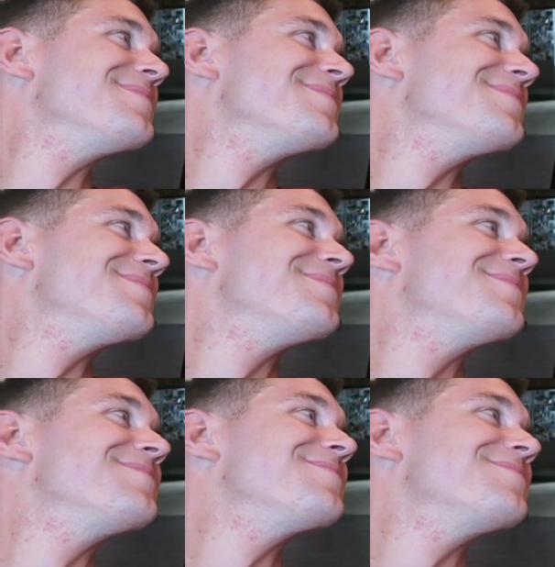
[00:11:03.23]

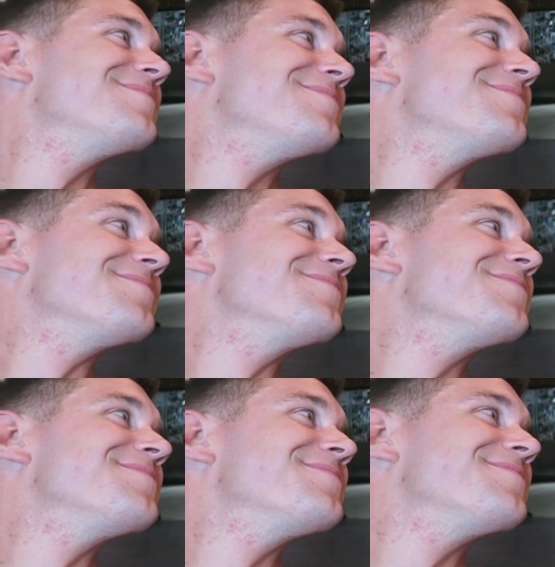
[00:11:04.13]

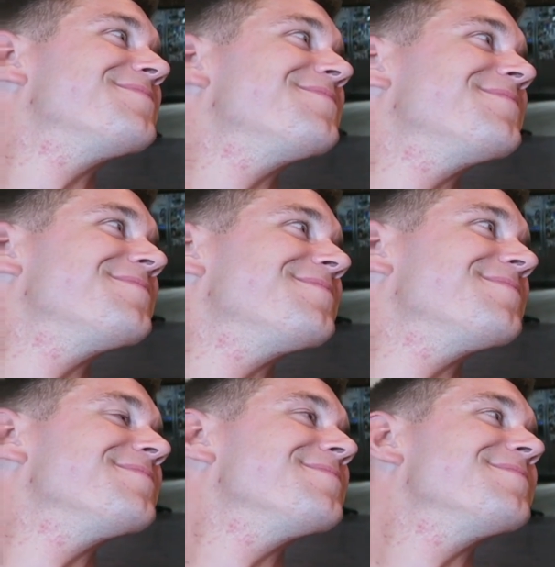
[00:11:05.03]

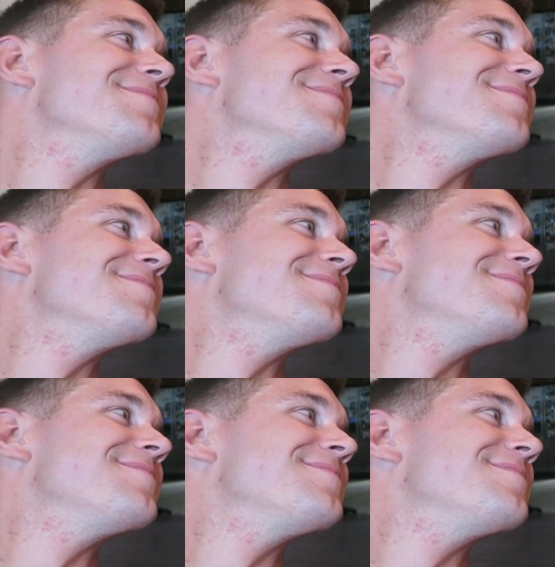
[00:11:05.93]

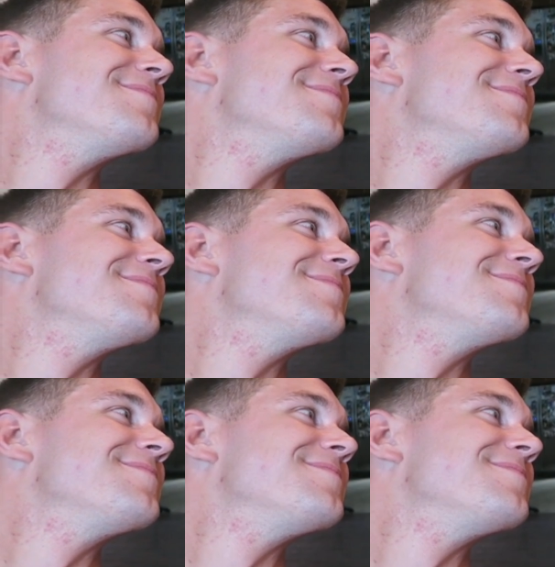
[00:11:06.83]
This person isn't speaking.